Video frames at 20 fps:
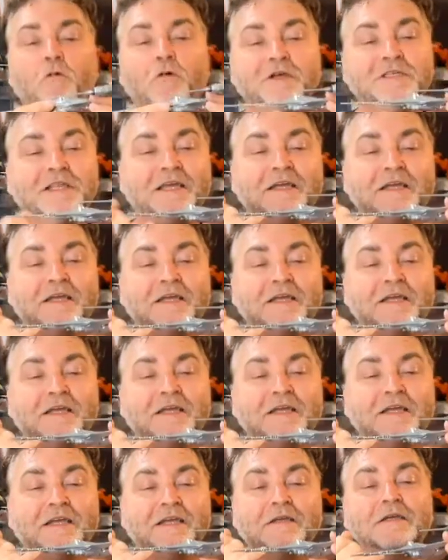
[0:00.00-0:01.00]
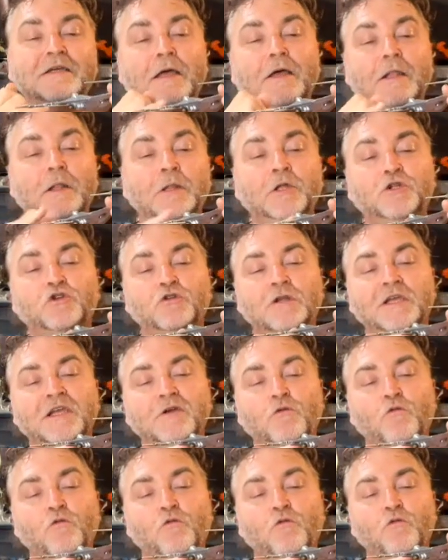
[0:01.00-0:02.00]
He's like literally
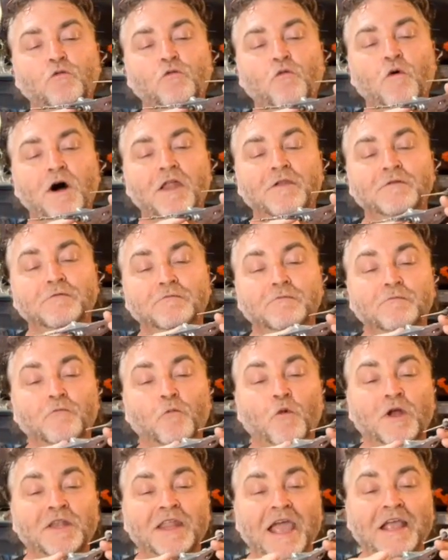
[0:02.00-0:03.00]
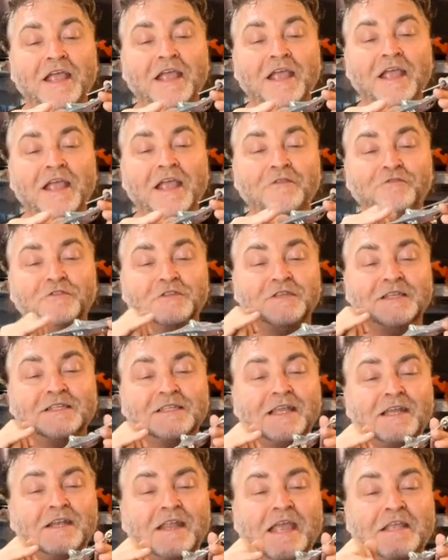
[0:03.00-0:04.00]
one eighth. He's like
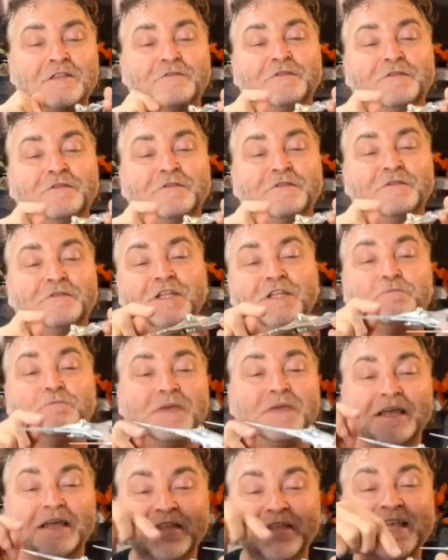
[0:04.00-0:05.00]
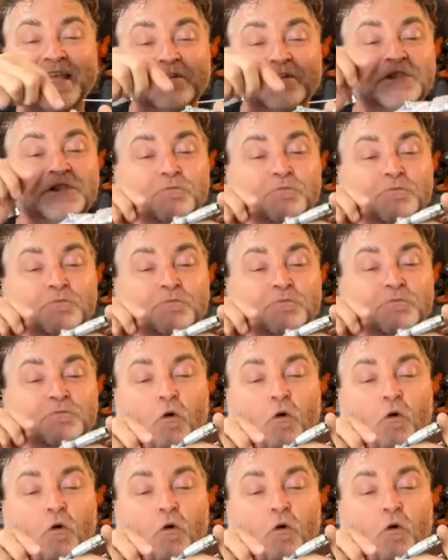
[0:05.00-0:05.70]
an eighth of an inch big. That's how small